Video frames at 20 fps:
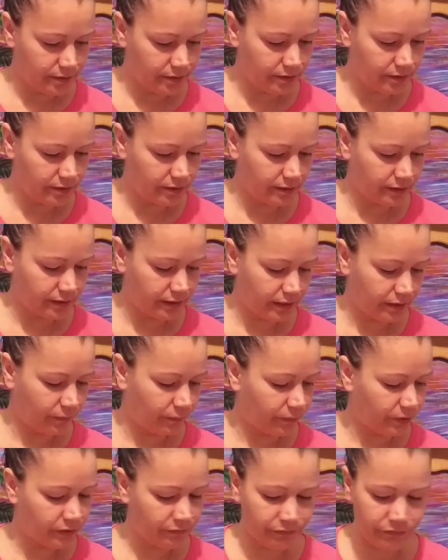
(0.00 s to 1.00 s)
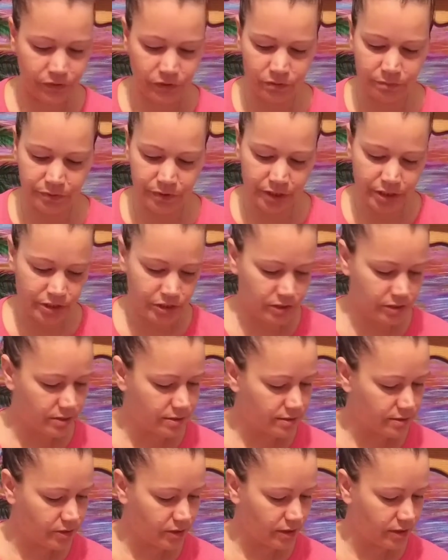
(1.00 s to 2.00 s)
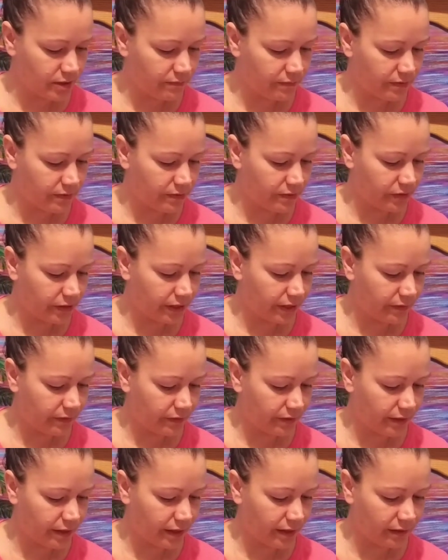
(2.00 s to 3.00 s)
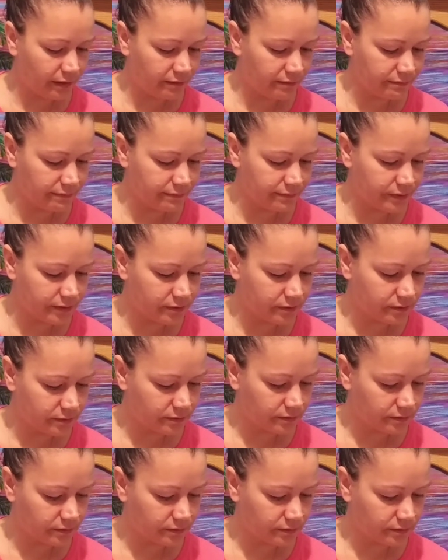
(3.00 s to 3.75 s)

You could have got one of two brushes. You could have either got the e.l.f.